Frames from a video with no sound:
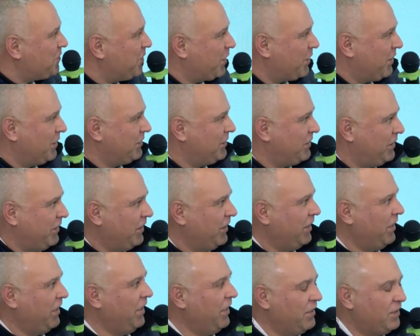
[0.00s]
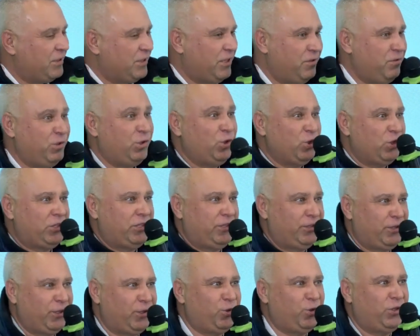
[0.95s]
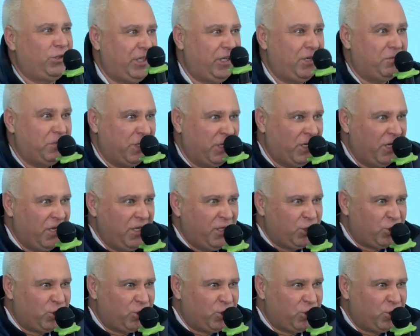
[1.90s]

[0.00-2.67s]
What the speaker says: his head, so I